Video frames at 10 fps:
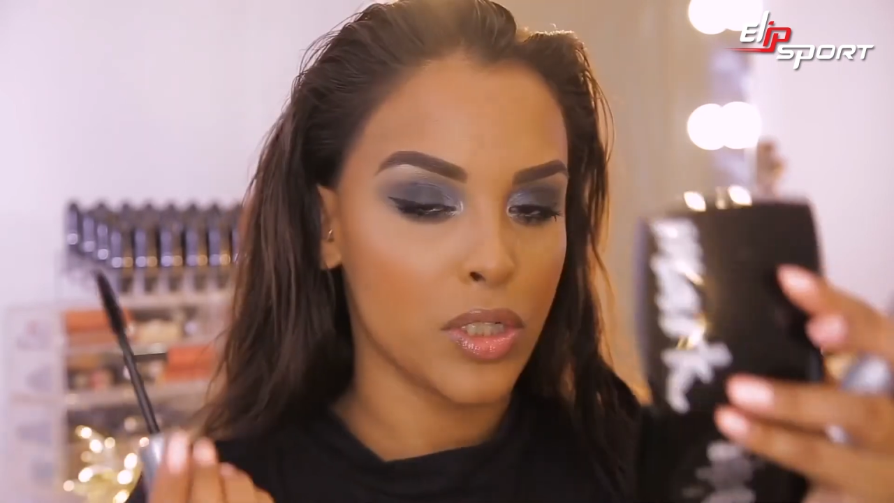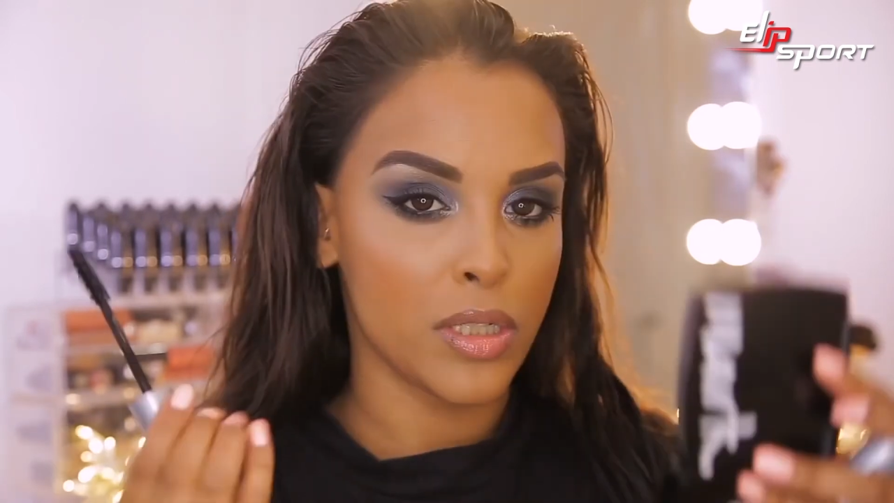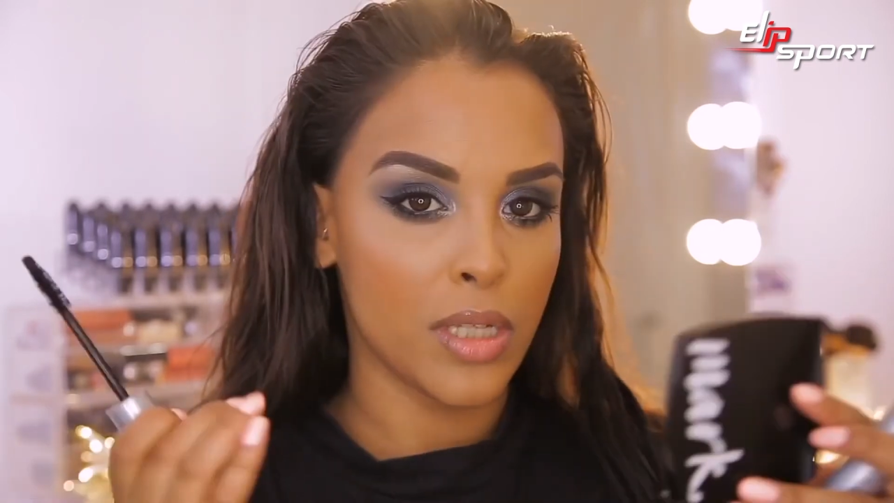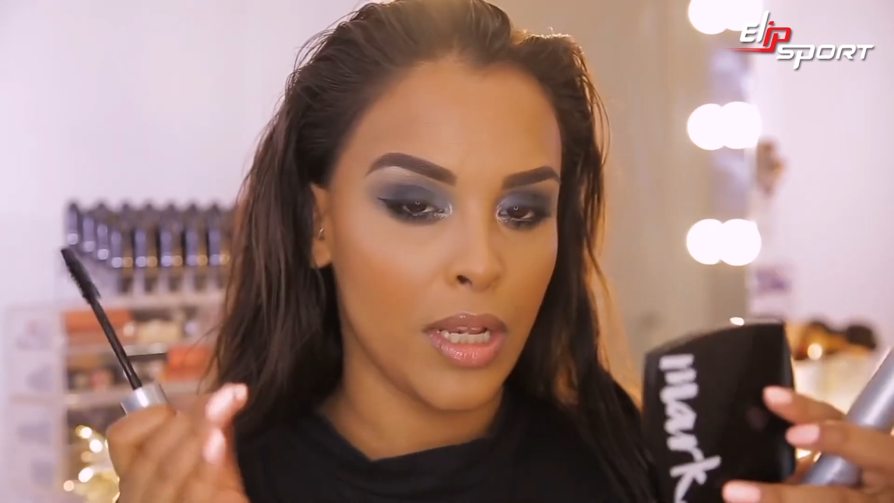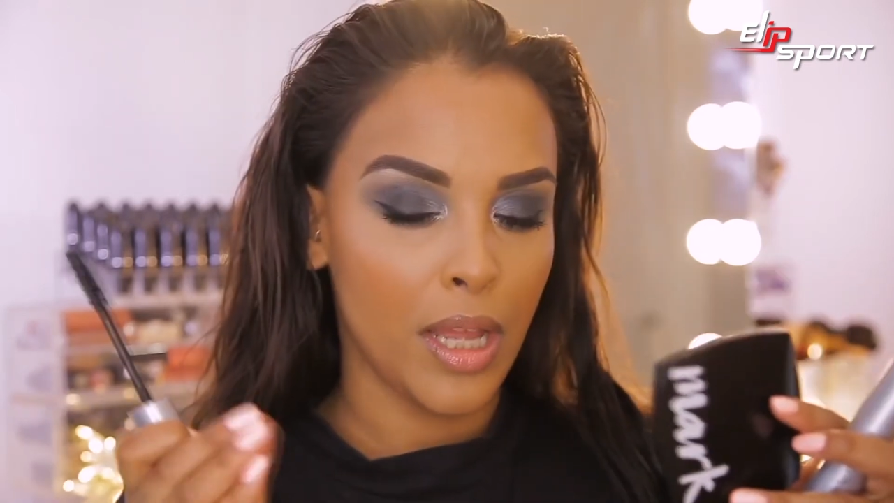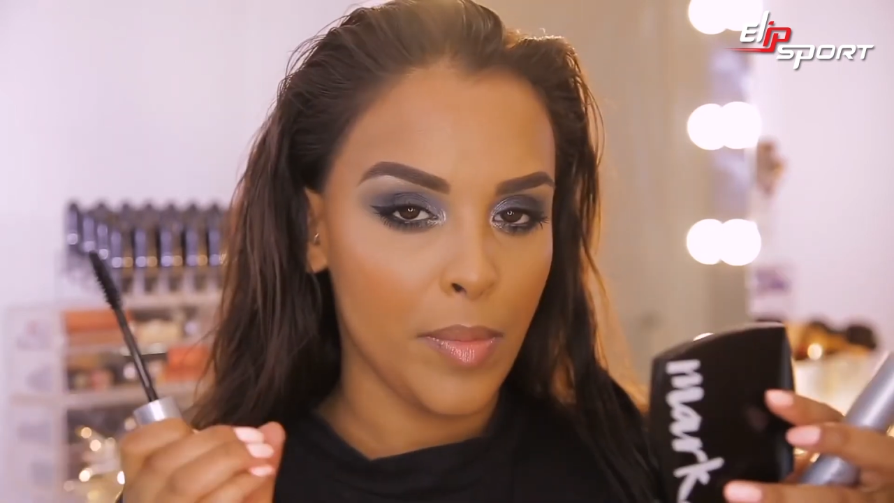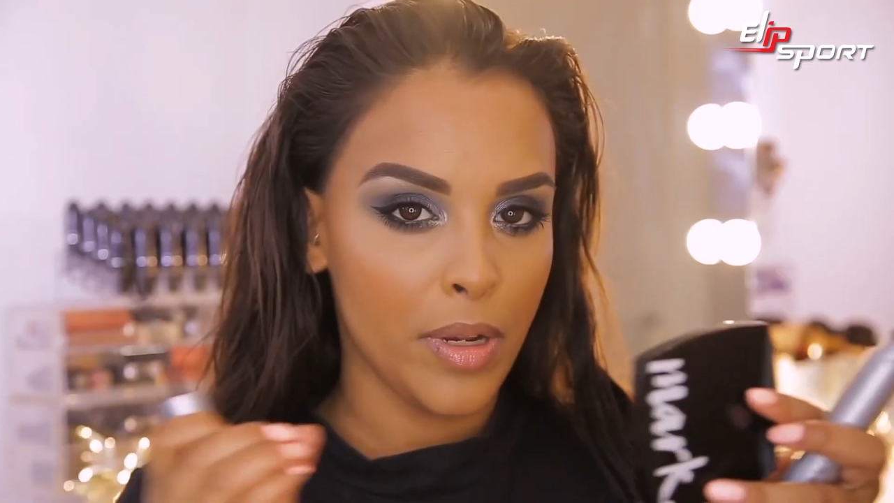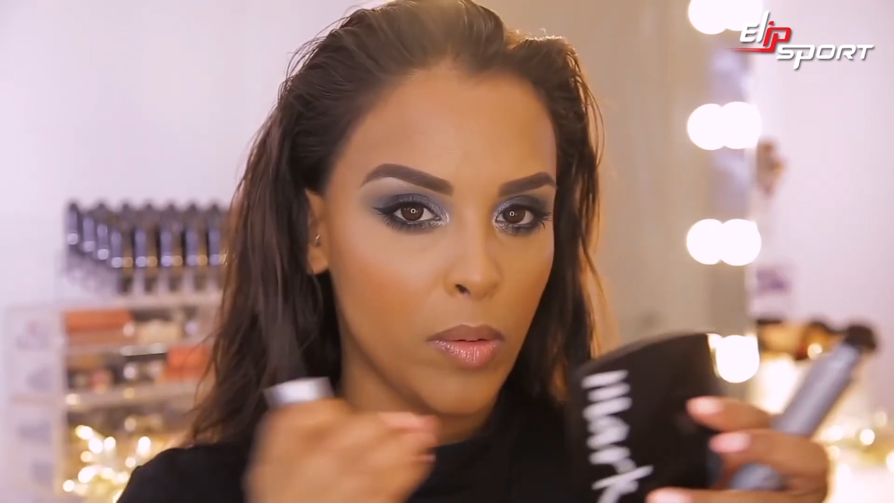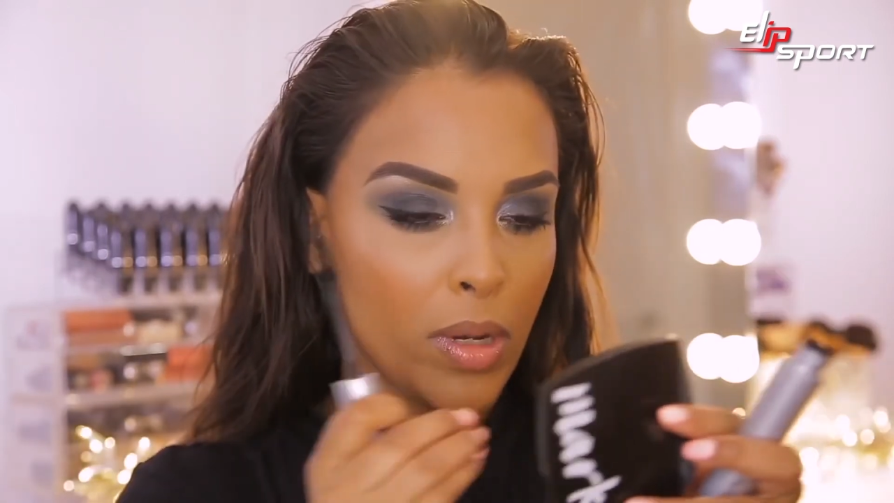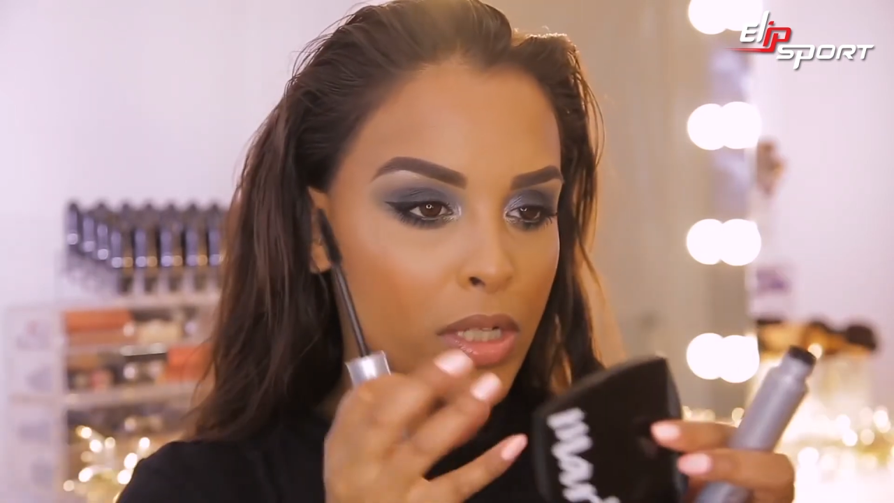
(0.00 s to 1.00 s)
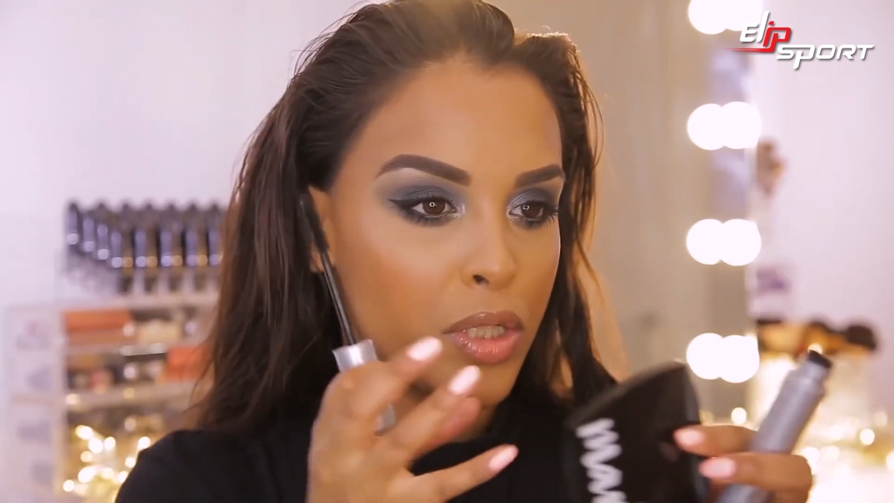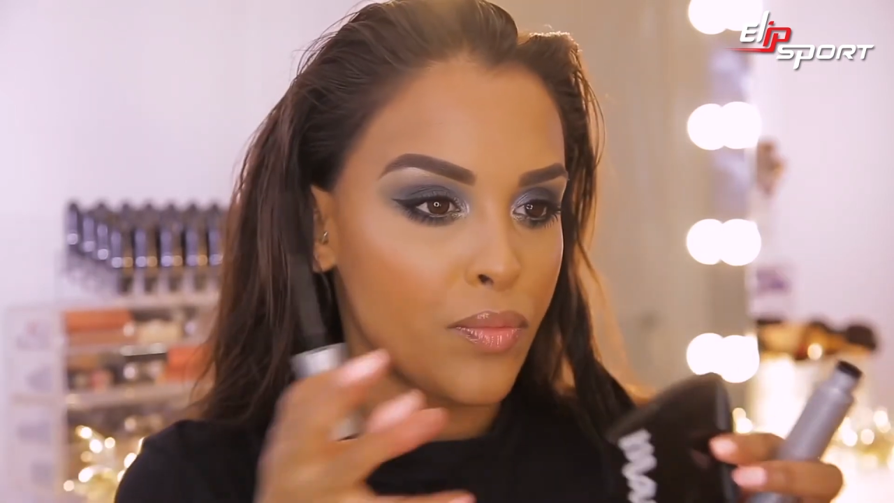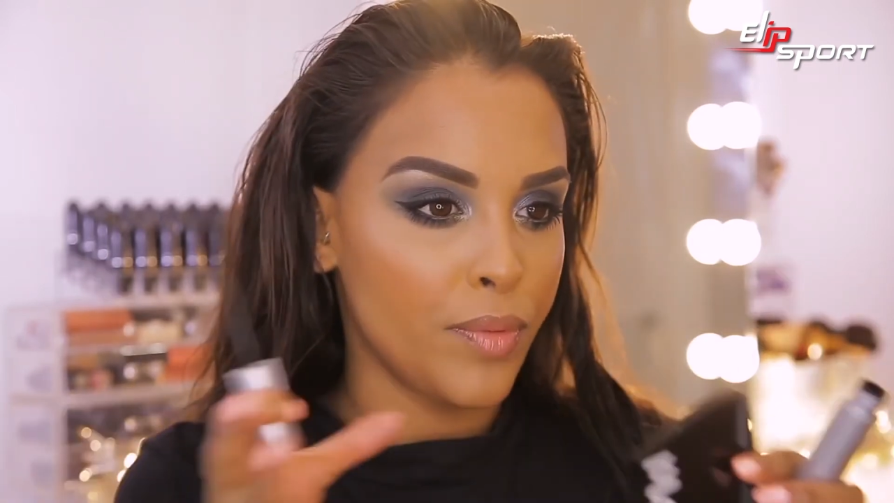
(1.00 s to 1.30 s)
lashes. I like my lower lashes